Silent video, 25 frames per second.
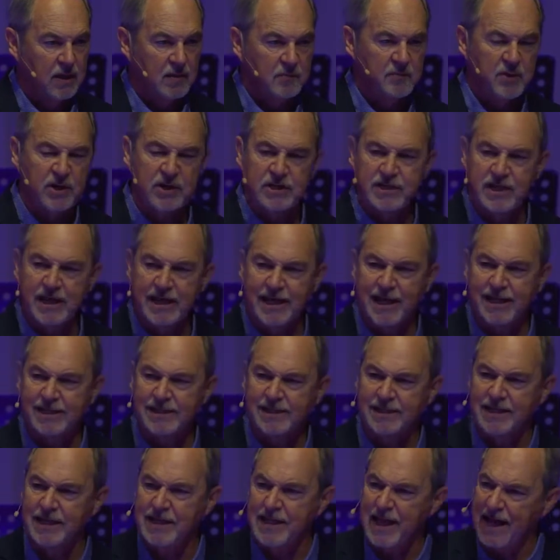But as he gets
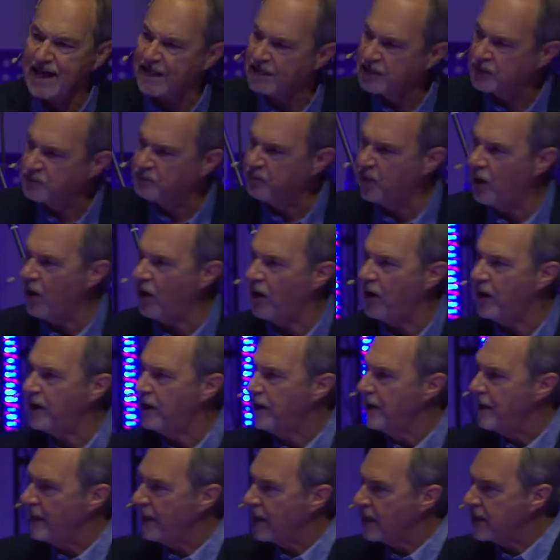to that spot,
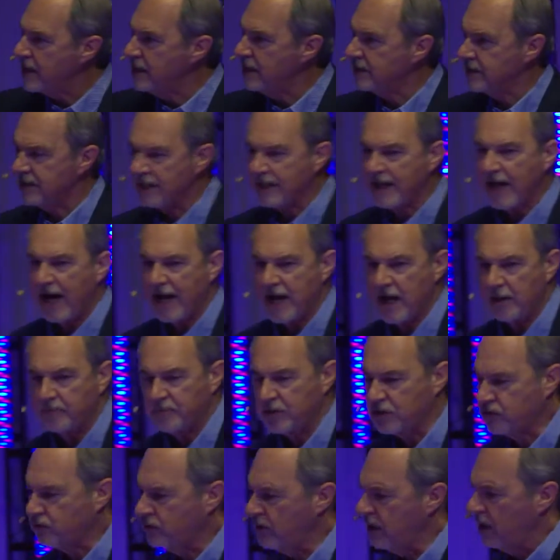here's a guy up
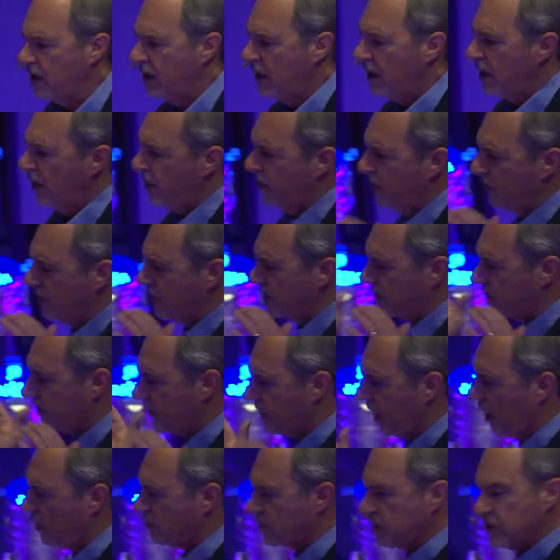the tree. There is
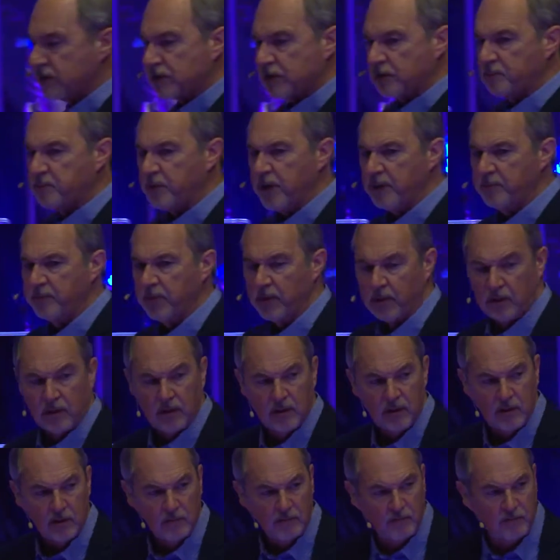thousands of people
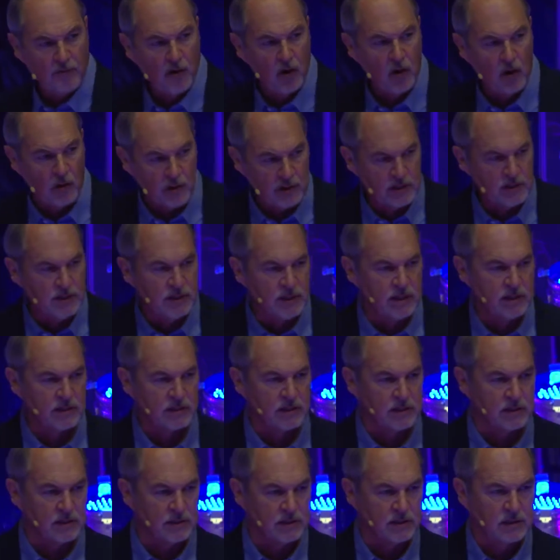following
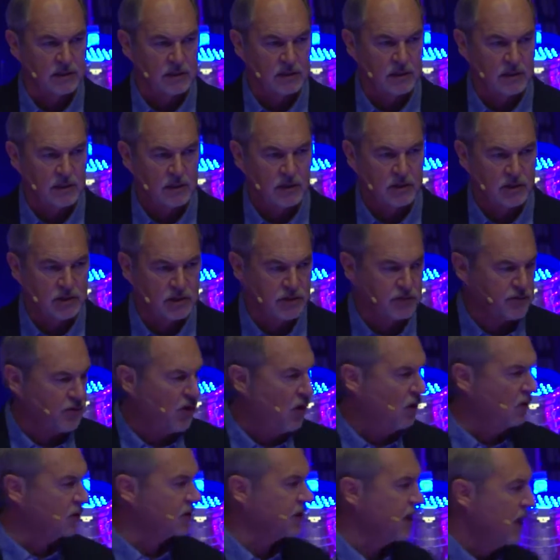Jesus. There's
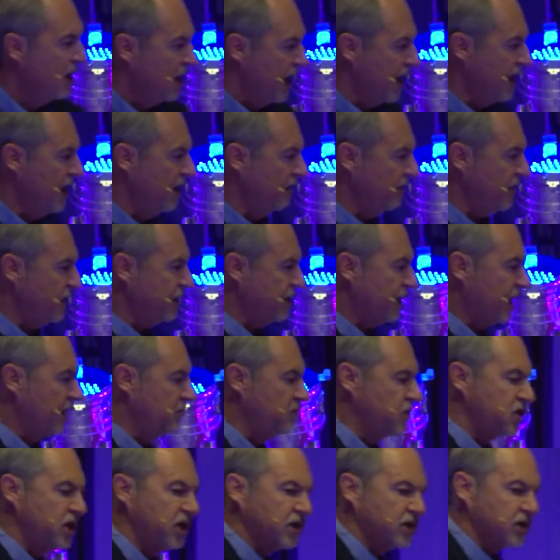throngs. And every
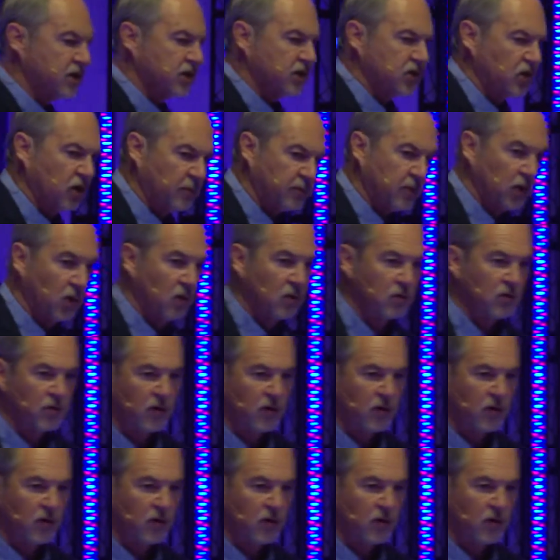time Jesus stopped, the whole